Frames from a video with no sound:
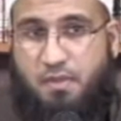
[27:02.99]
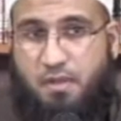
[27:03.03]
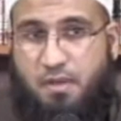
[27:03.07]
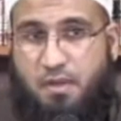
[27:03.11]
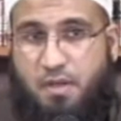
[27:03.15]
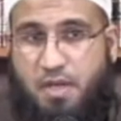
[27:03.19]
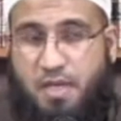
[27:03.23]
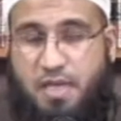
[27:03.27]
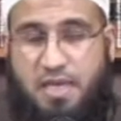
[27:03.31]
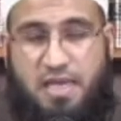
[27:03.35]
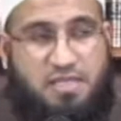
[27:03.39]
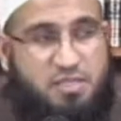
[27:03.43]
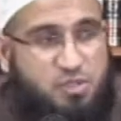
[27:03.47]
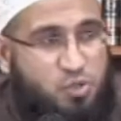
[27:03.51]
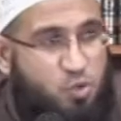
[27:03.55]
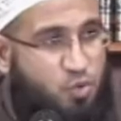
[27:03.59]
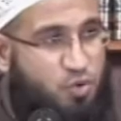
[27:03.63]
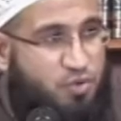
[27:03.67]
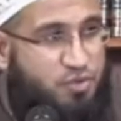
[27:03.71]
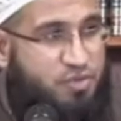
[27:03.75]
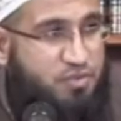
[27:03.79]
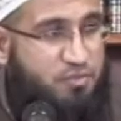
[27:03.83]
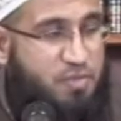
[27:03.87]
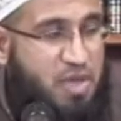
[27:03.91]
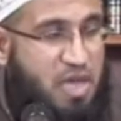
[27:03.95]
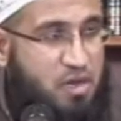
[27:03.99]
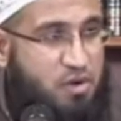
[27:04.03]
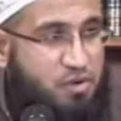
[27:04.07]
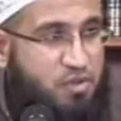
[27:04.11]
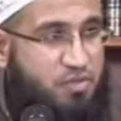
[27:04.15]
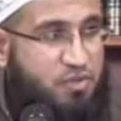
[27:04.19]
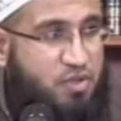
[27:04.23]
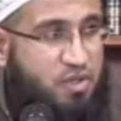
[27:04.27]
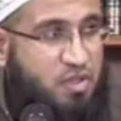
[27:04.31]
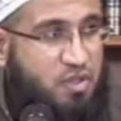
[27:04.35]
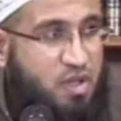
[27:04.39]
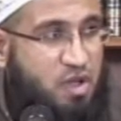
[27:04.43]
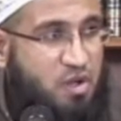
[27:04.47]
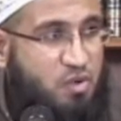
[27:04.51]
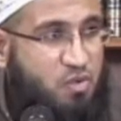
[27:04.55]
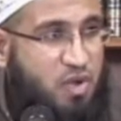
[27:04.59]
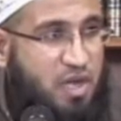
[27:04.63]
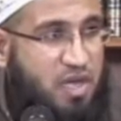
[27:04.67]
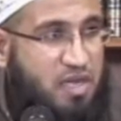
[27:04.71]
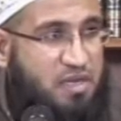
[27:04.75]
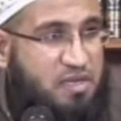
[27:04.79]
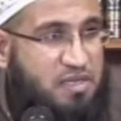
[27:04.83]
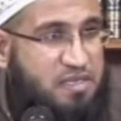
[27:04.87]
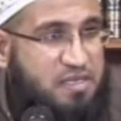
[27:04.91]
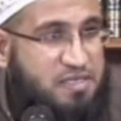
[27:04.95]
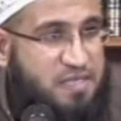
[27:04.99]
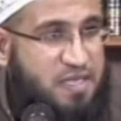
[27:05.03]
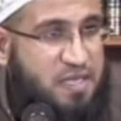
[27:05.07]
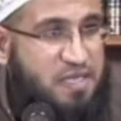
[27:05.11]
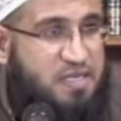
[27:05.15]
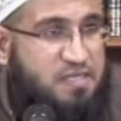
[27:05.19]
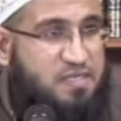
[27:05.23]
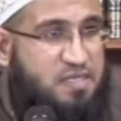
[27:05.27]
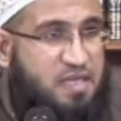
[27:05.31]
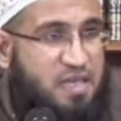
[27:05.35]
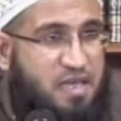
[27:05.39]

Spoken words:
And so Uthman radiallahu anhu, he says